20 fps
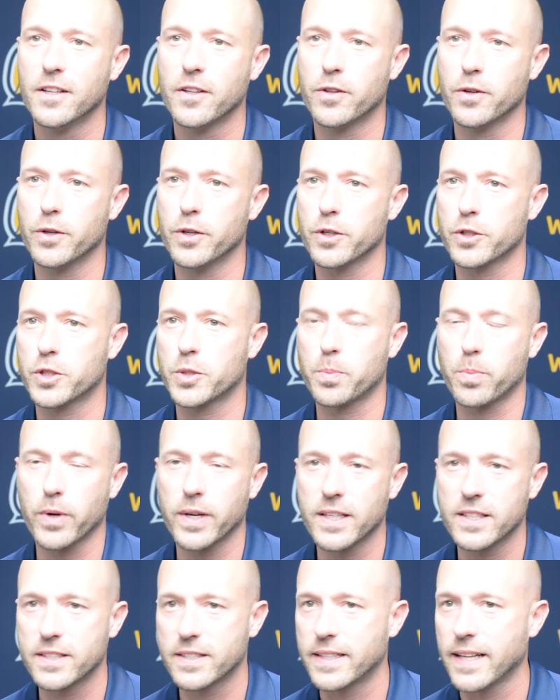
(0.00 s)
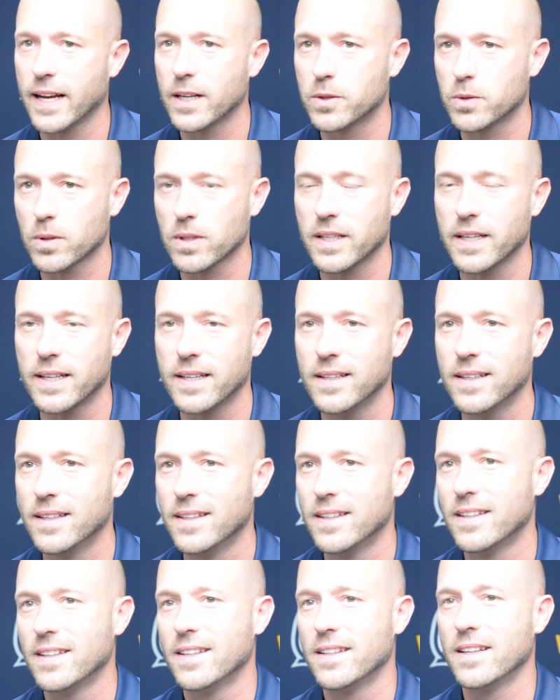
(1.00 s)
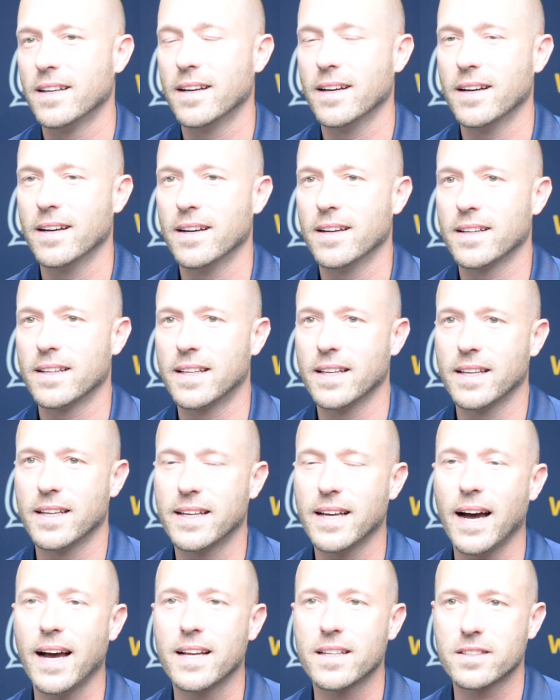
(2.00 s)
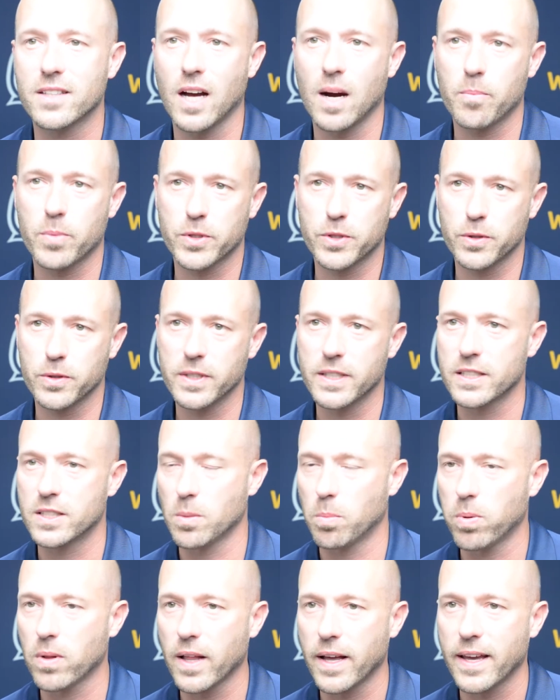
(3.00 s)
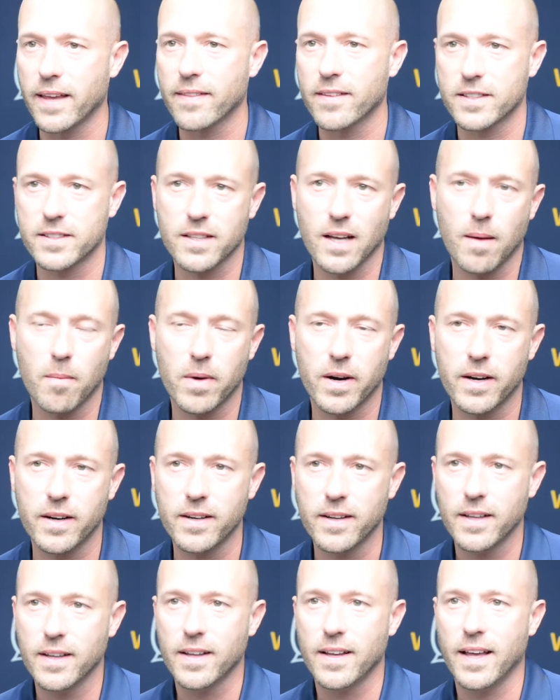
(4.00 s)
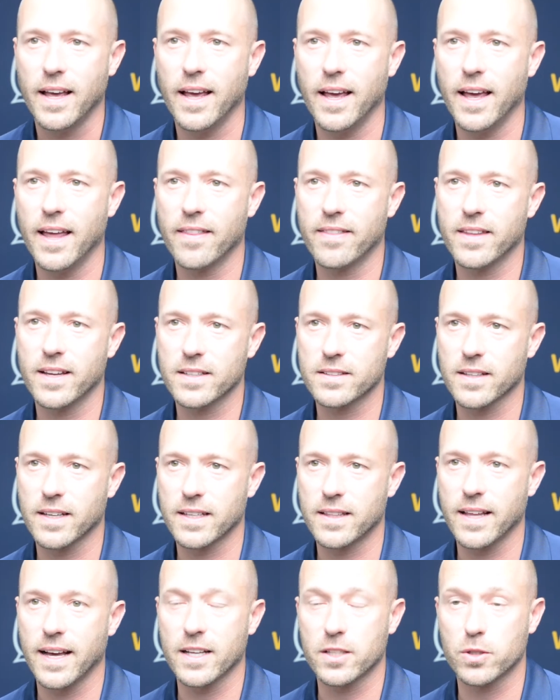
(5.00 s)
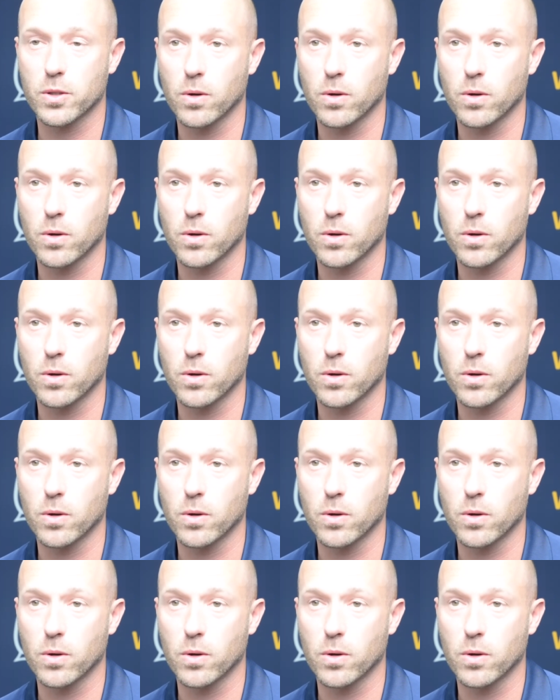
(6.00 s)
through your spring scheduling, getting guys opportunities to play in the summer, and things like that.